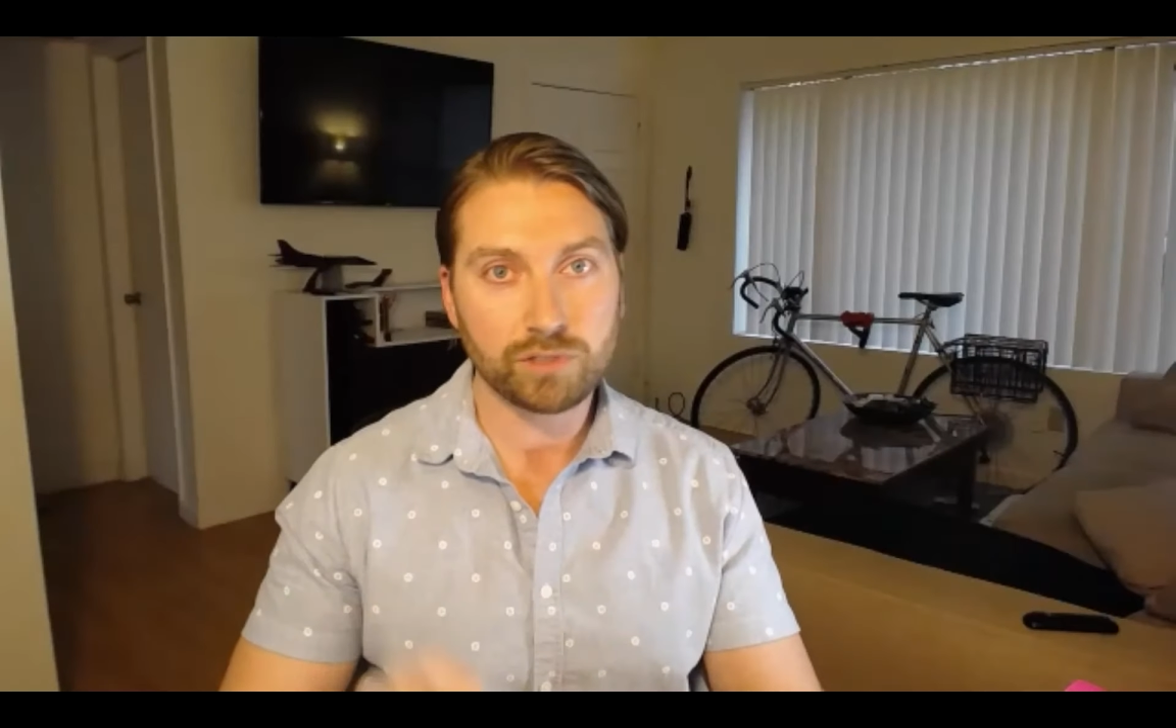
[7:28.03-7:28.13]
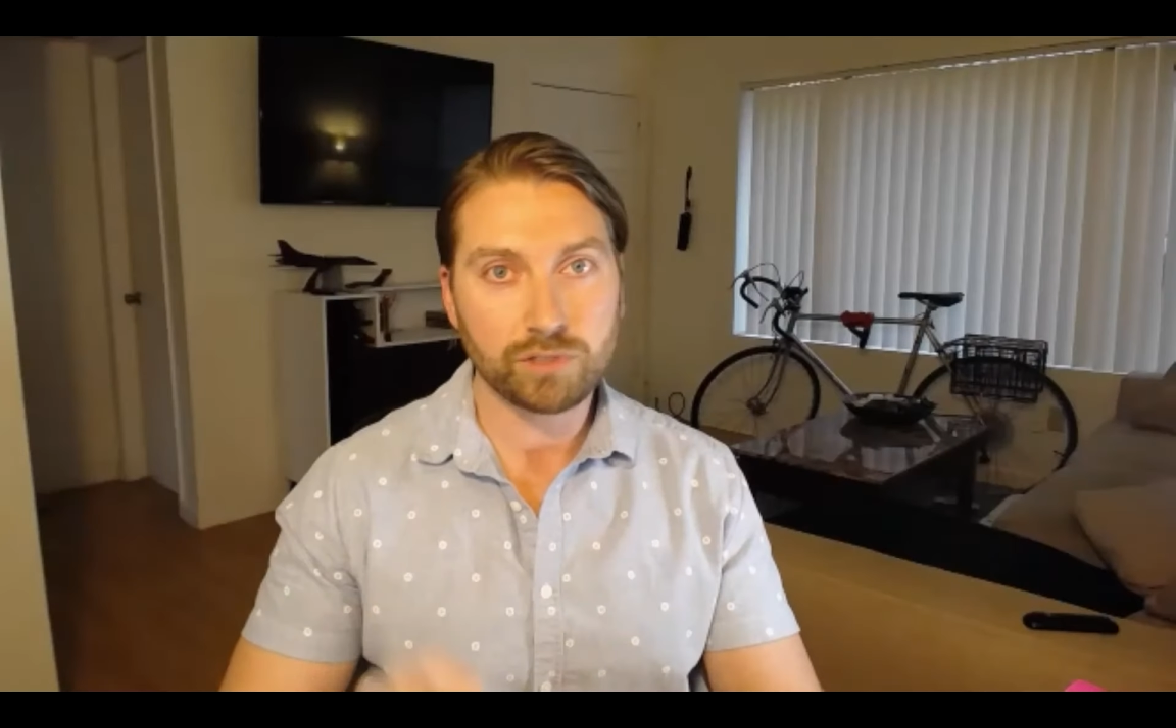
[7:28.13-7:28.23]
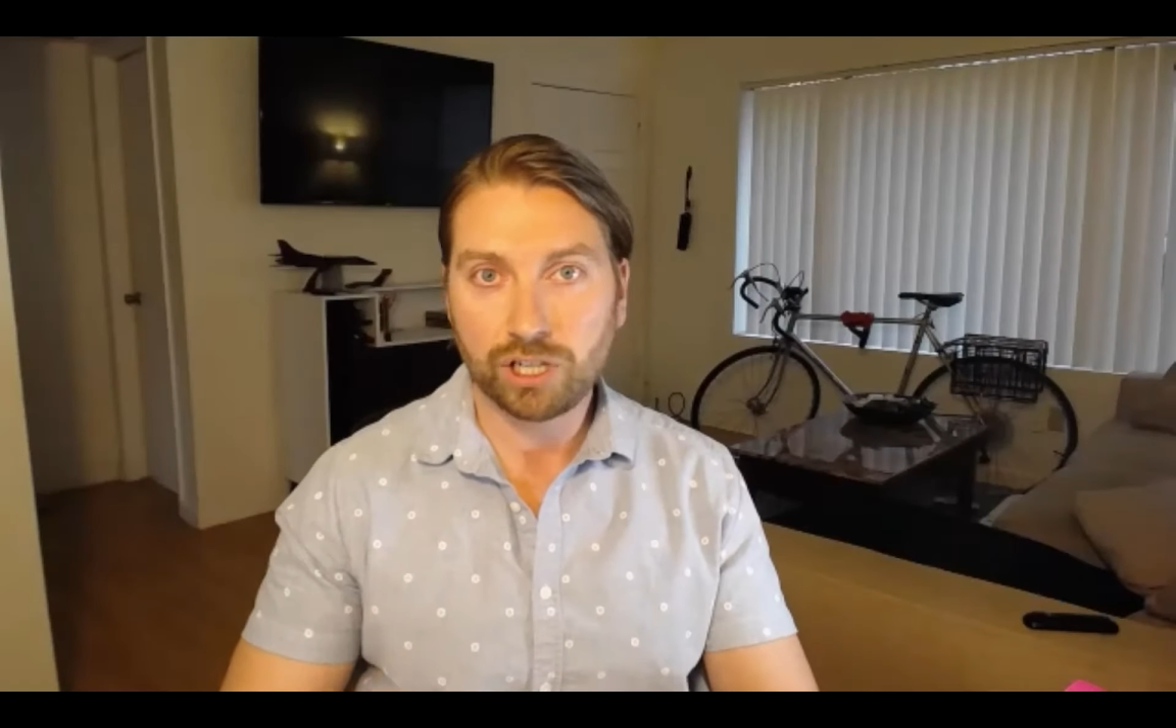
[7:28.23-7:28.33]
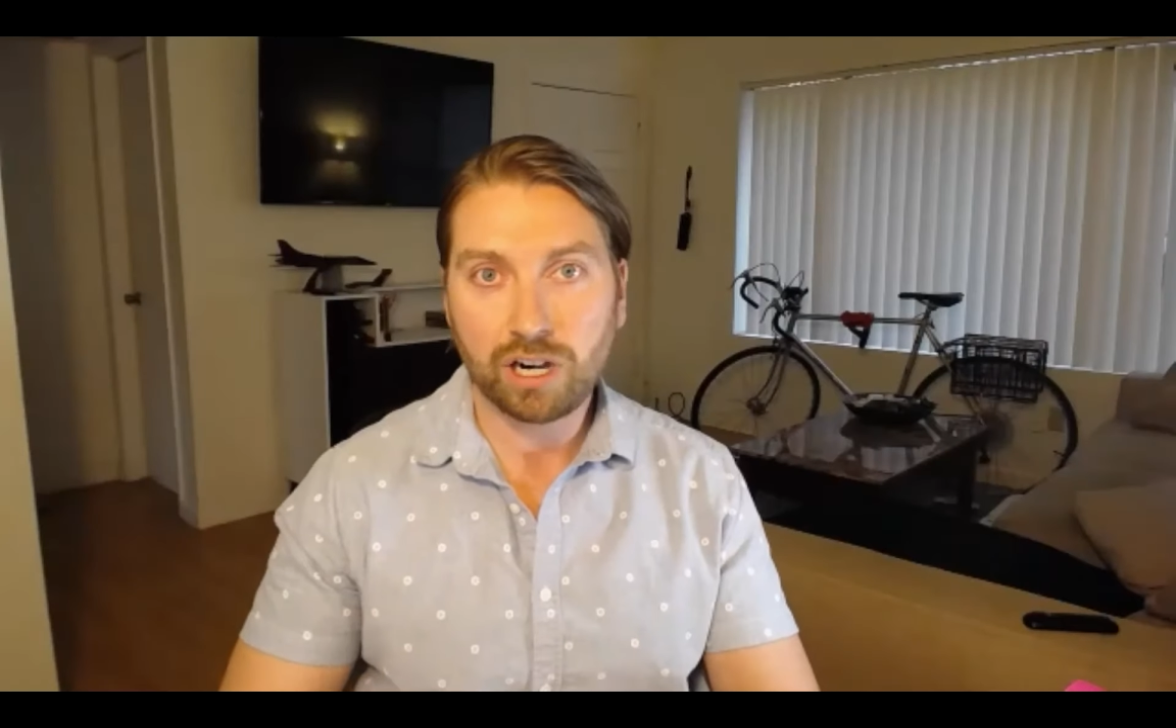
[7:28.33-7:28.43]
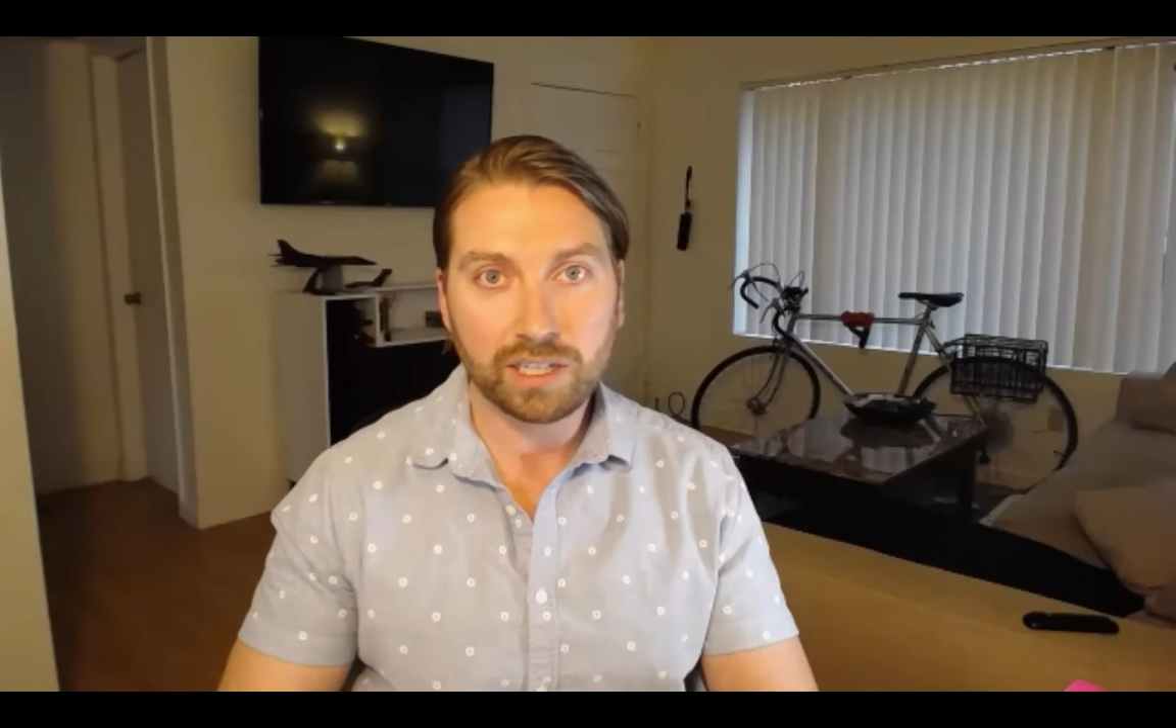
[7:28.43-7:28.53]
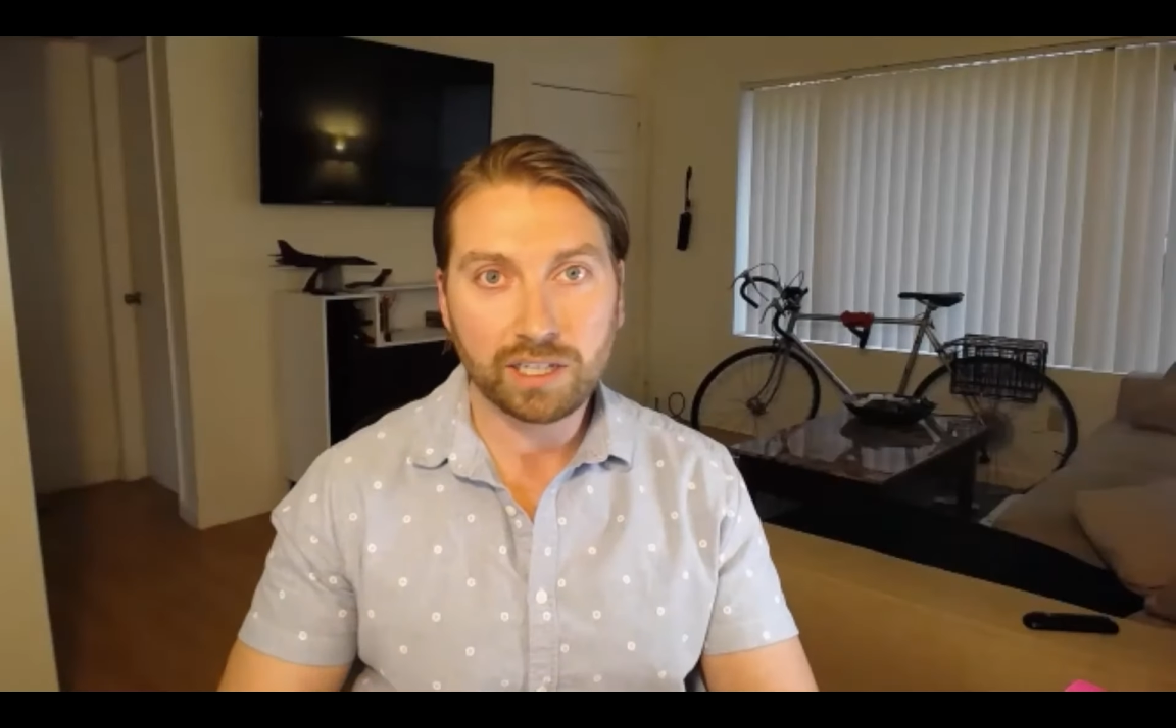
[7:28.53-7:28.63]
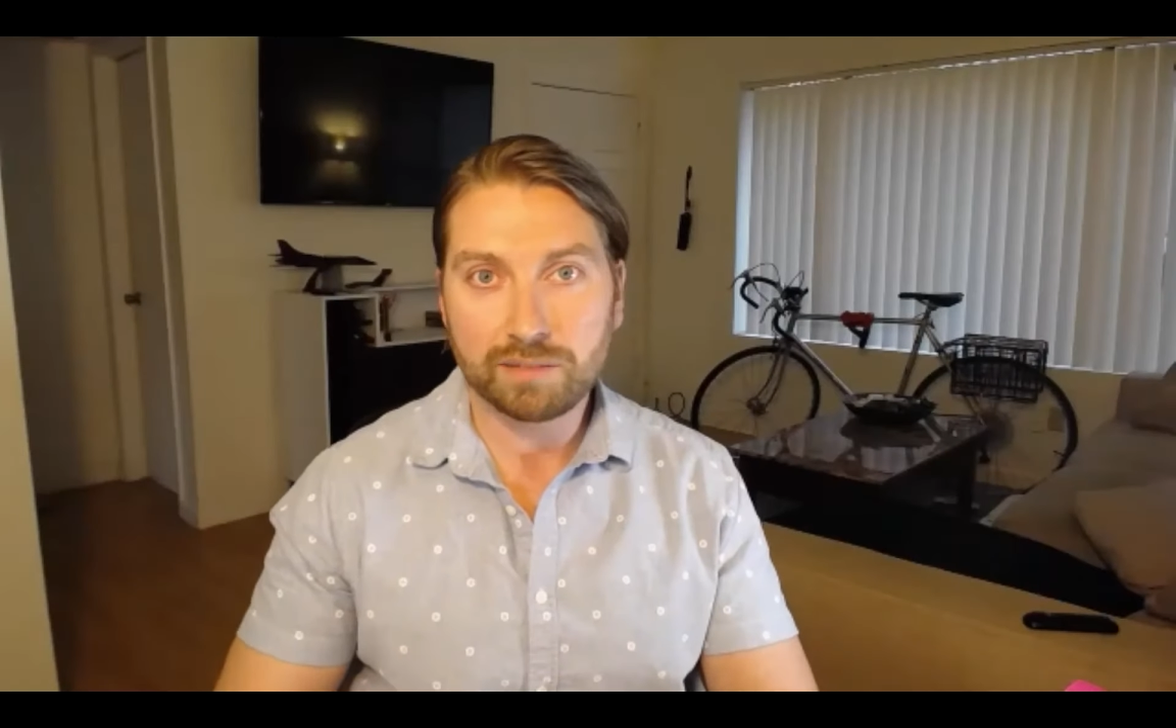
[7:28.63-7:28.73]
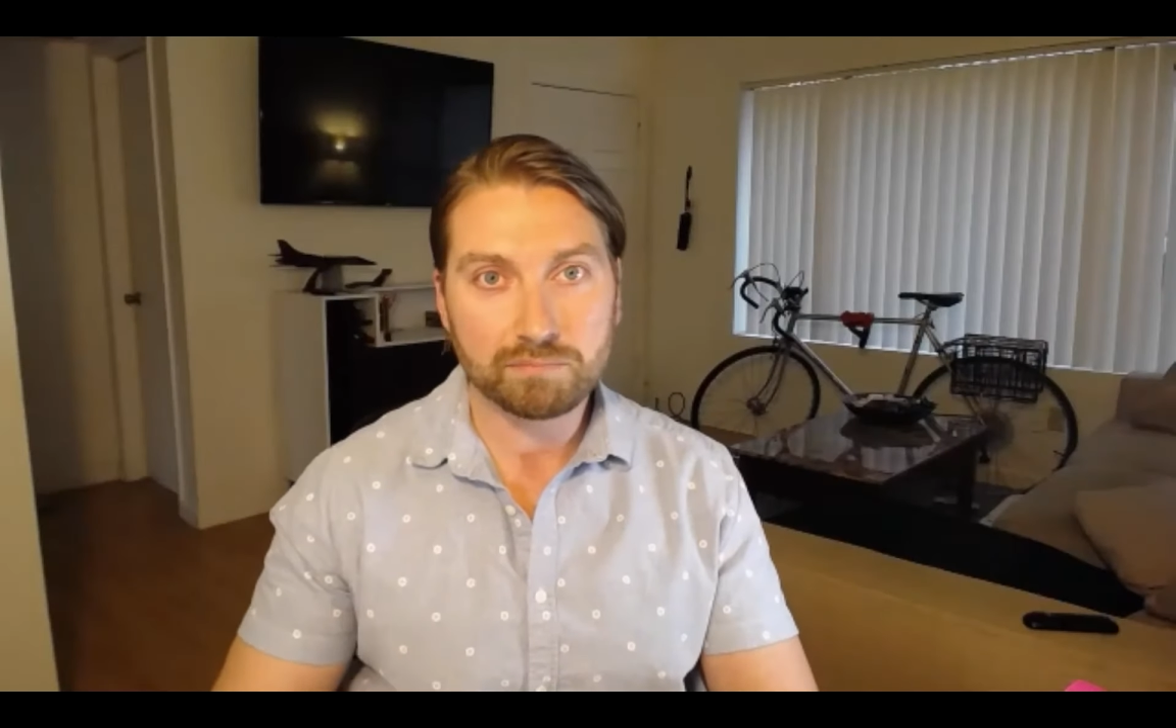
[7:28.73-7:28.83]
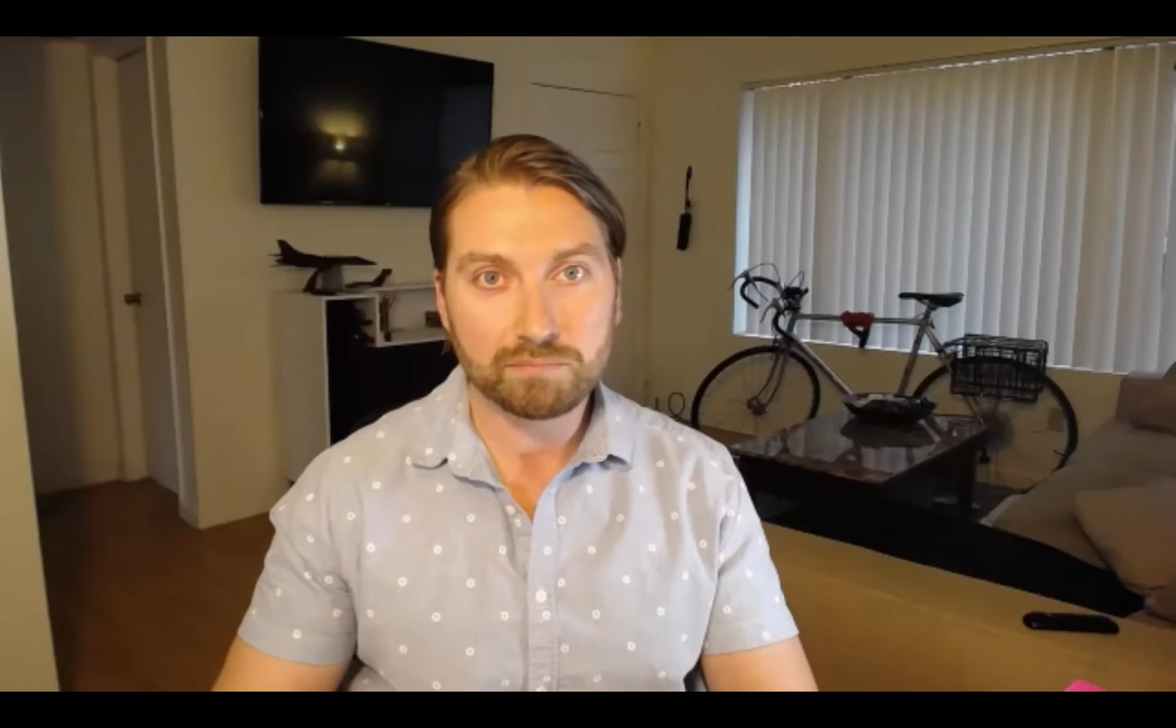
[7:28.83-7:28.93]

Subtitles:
Charlotte